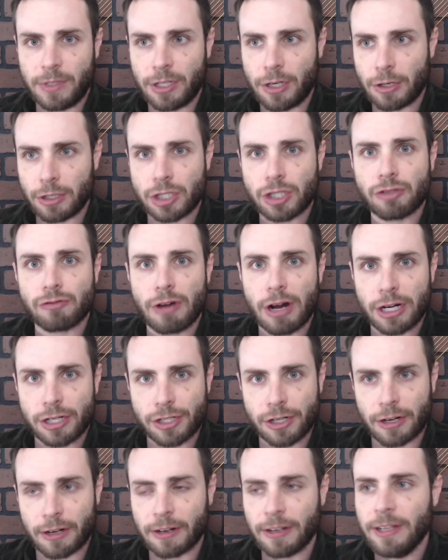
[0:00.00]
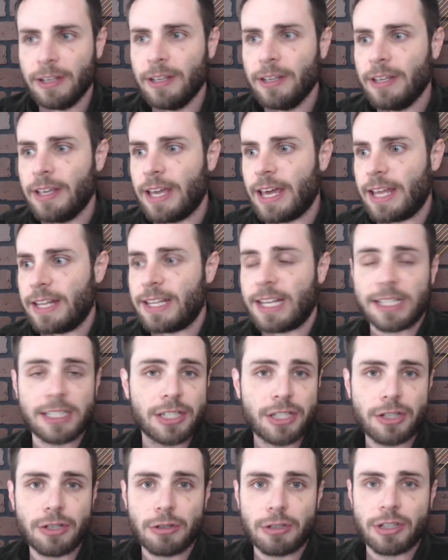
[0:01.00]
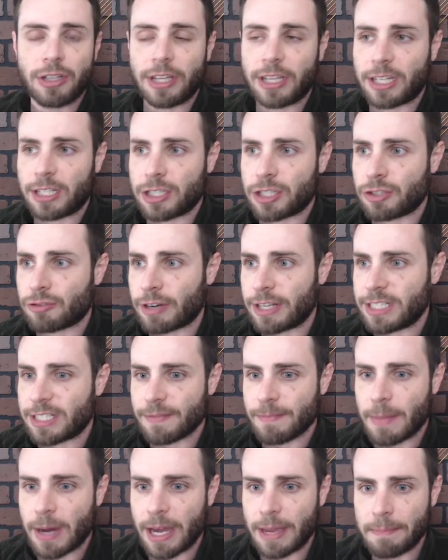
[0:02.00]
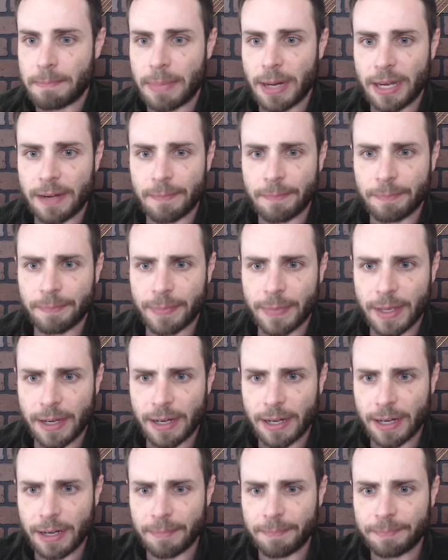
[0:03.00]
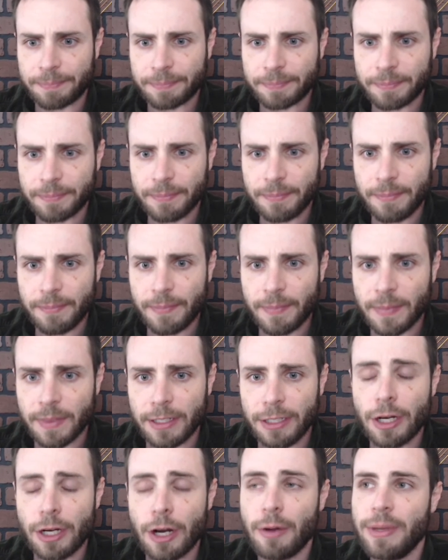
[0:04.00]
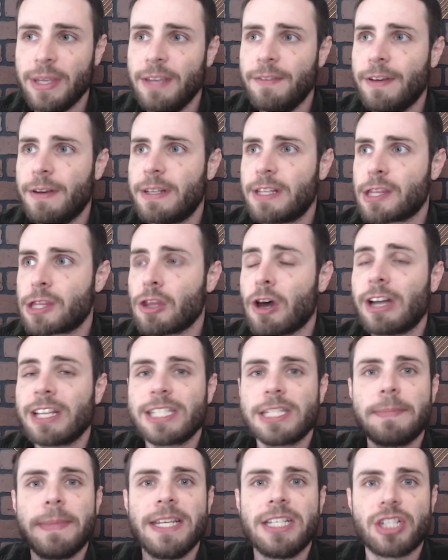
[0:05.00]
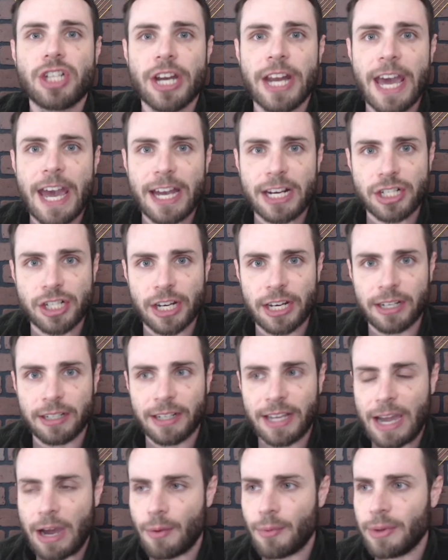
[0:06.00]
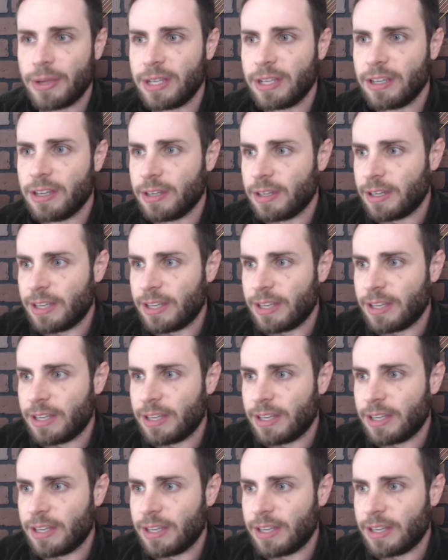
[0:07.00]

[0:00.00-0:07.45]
structure, and that's due to the constraints of mind. But even thought, speech, and action, how we